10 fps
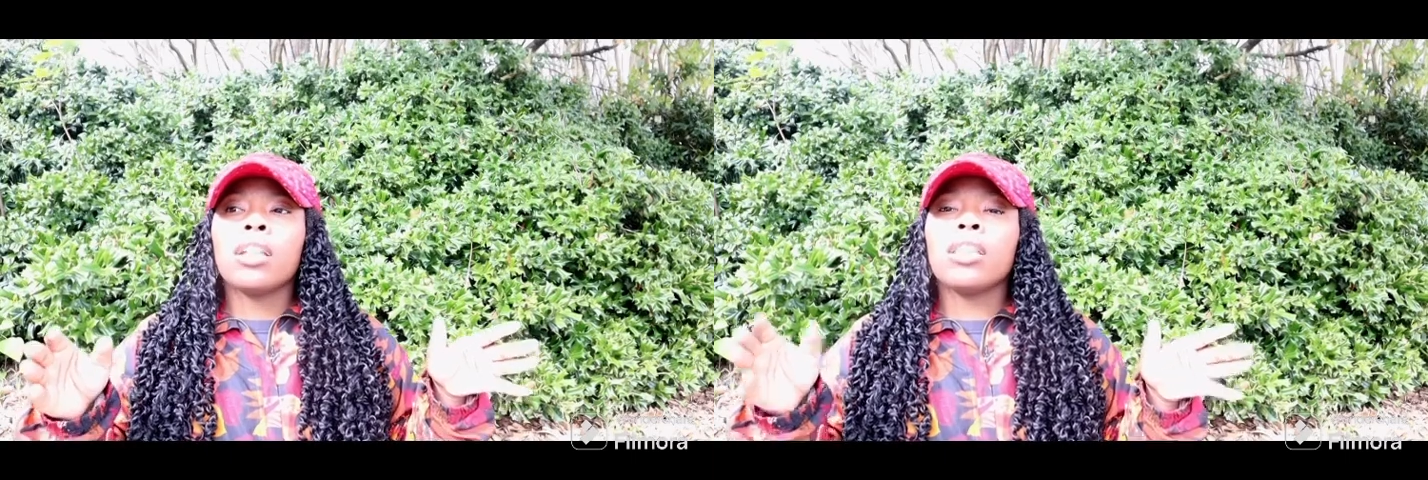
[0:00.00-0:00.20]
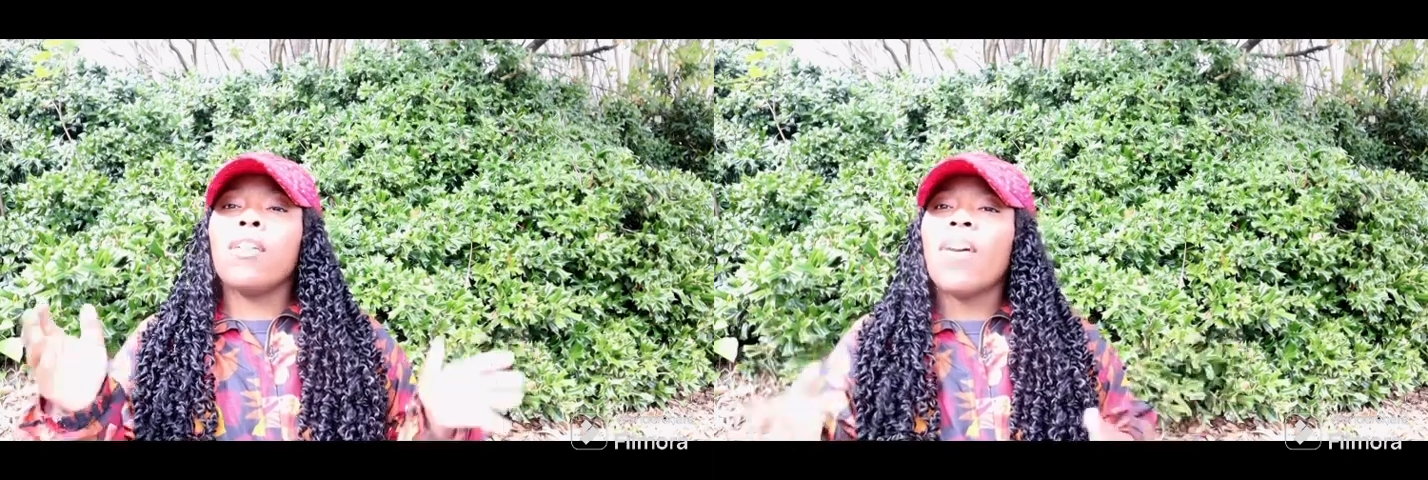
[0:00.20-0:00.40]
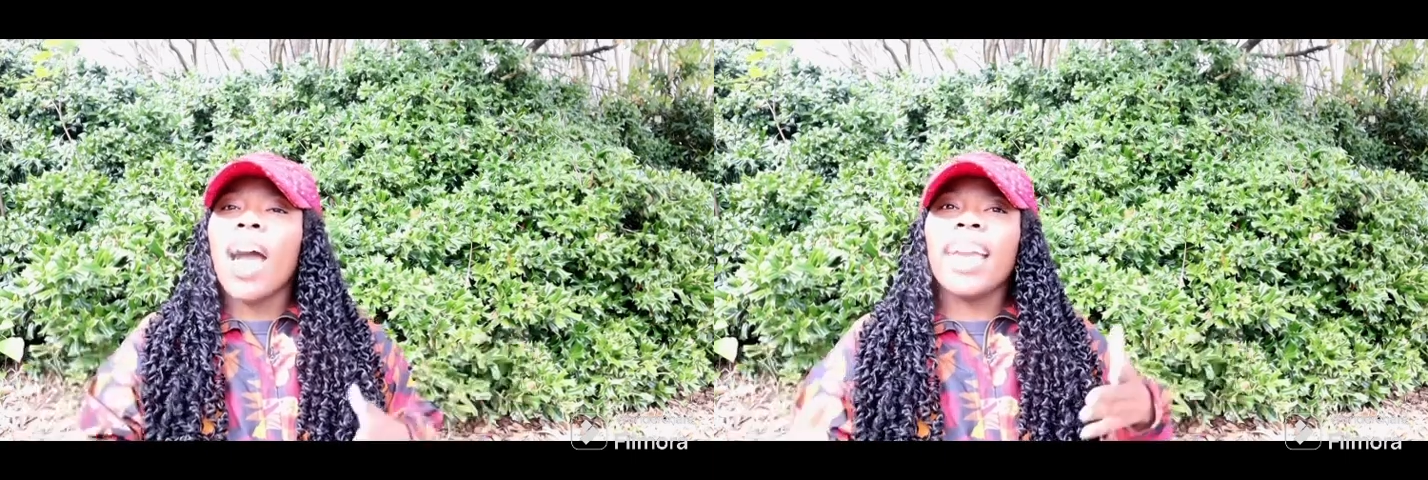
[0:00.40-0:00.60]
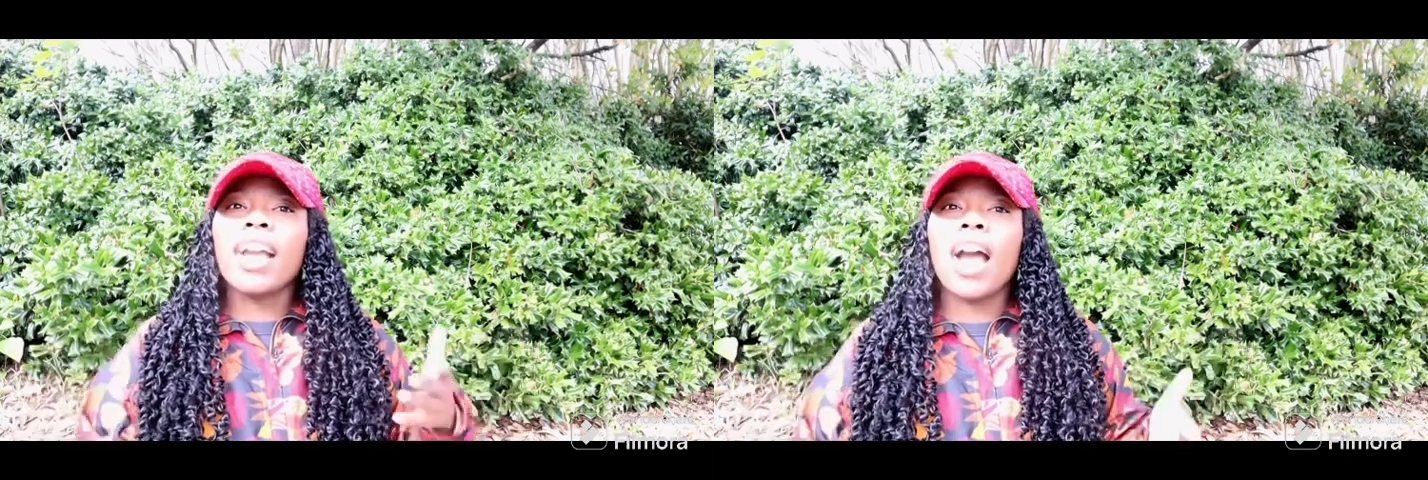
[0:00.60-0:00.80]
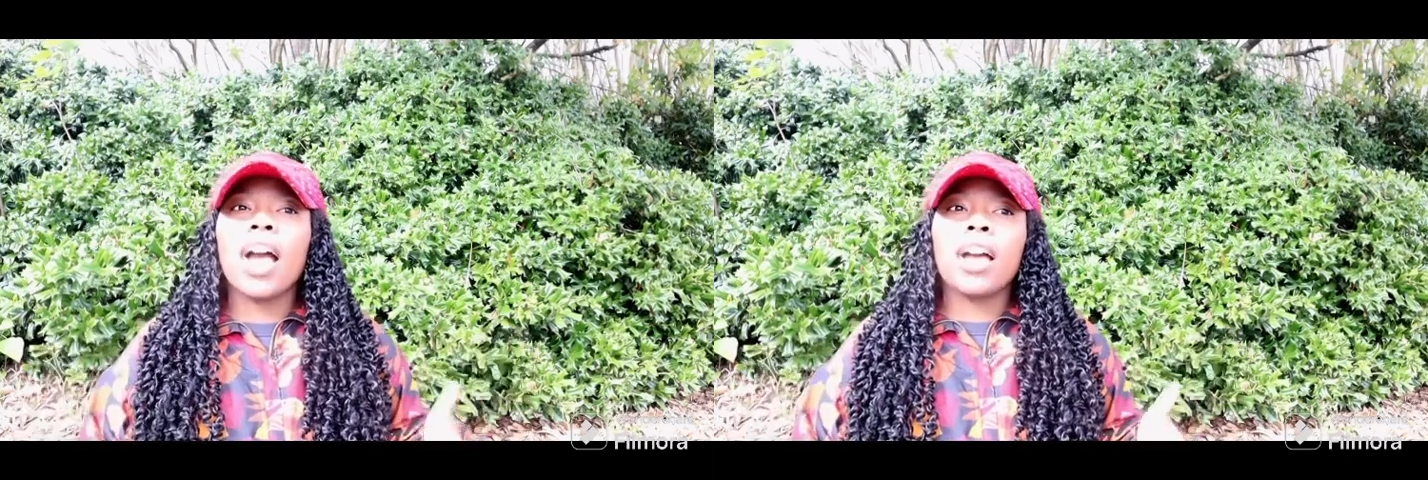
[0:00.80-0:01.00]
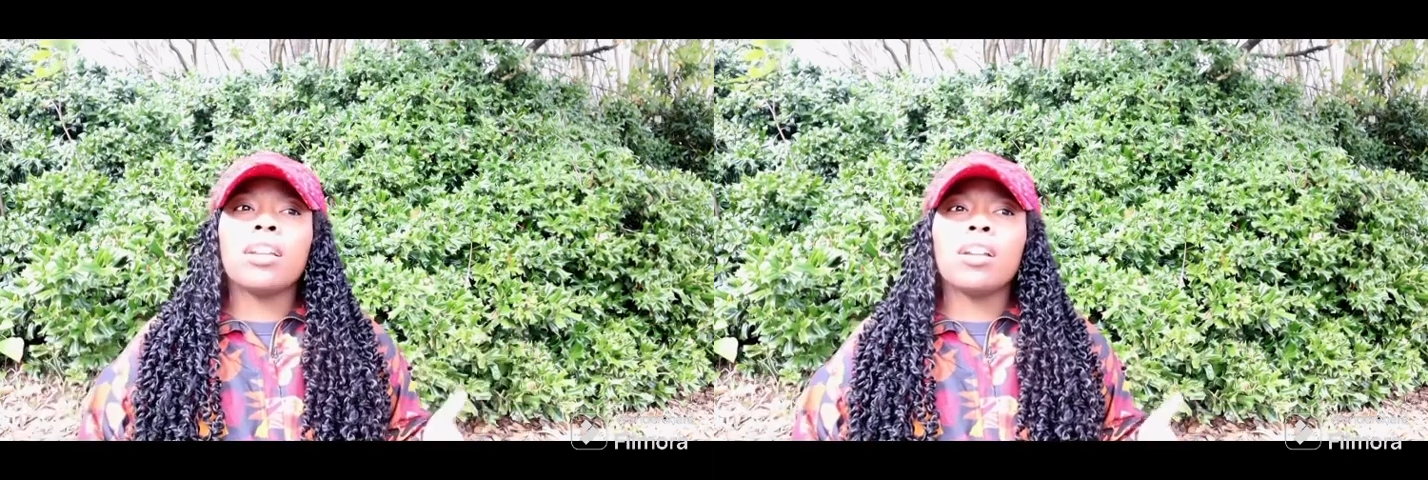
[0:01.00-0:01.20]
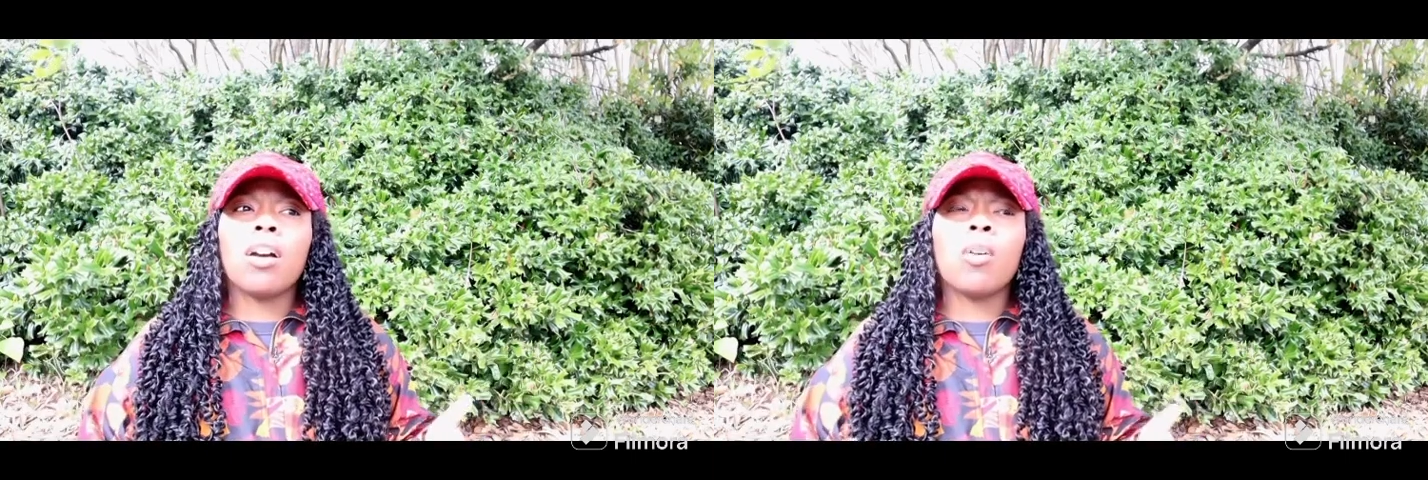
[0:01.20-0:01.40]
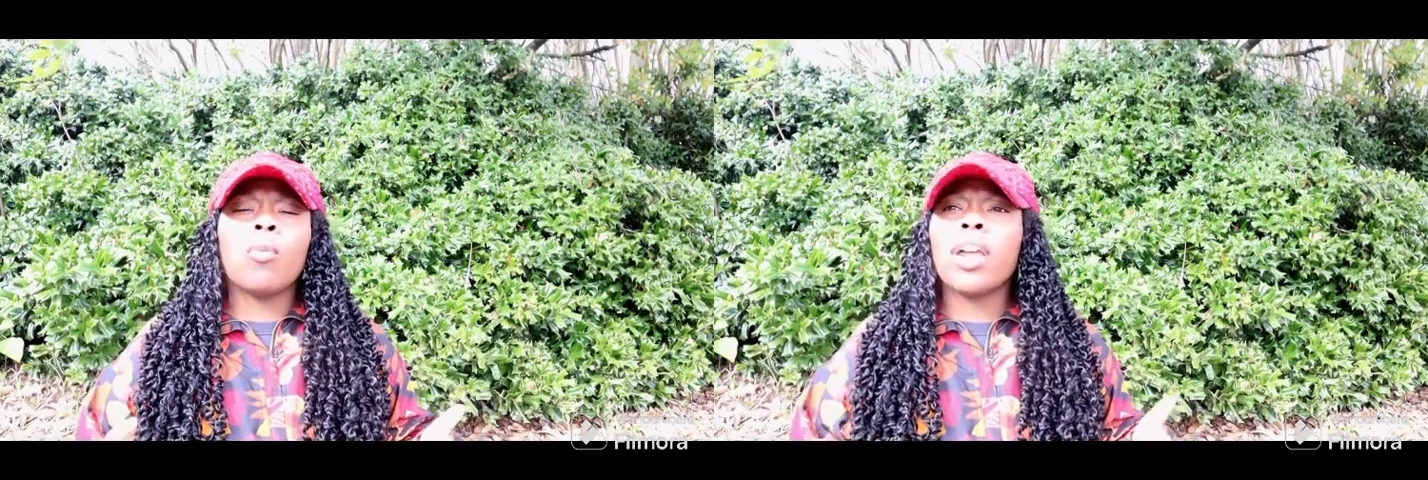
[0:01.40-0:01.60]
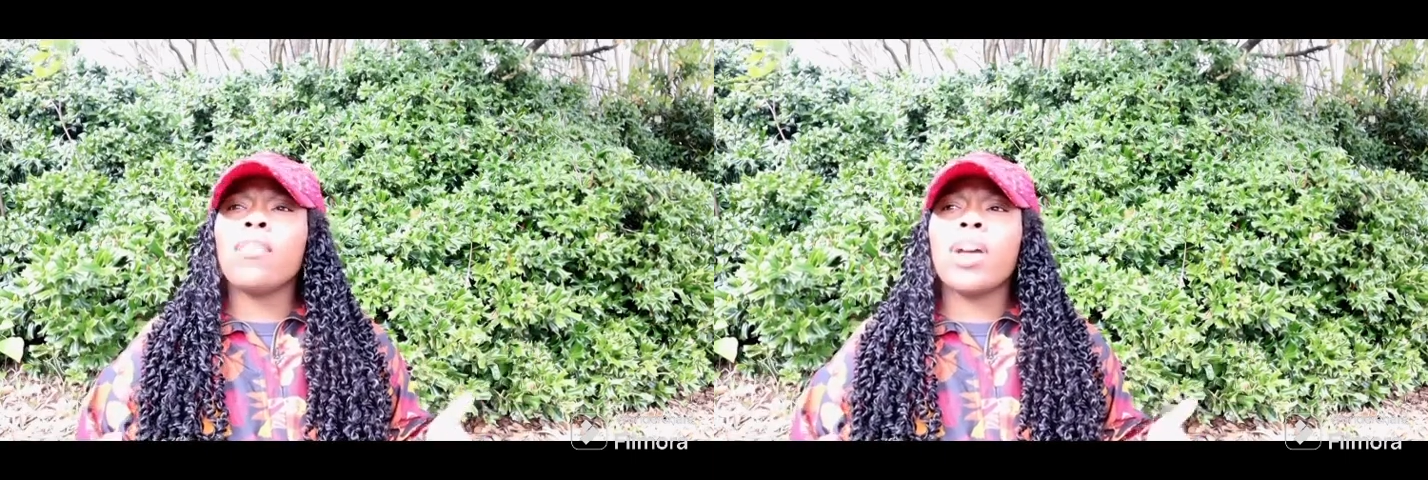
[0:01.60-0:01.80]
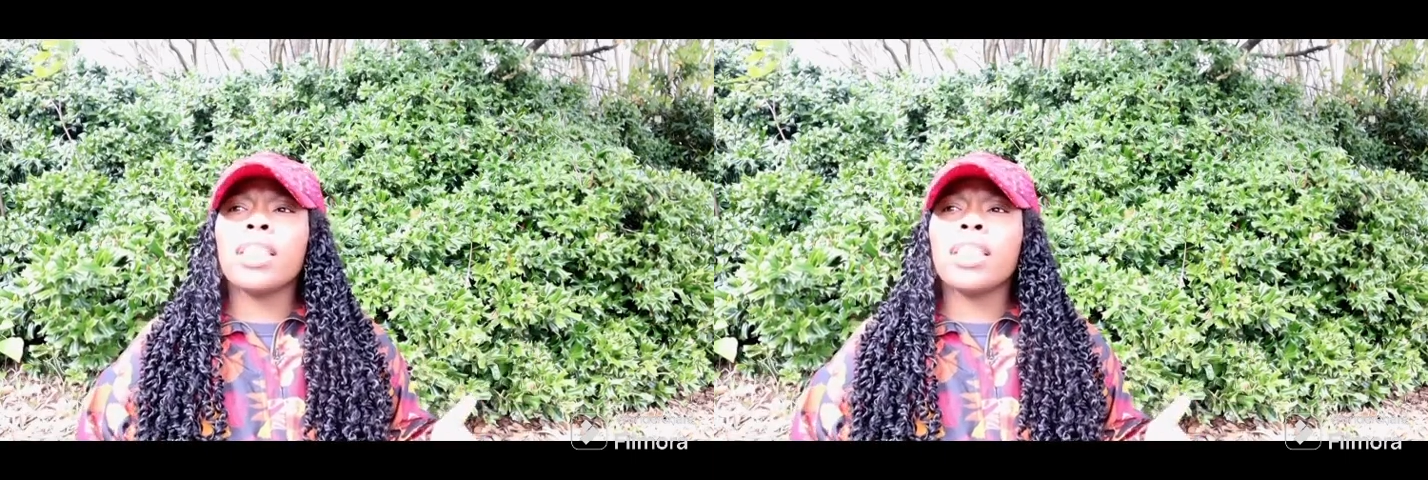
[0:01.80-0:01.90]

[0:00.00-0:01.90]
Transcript: the Viscount, or whatever,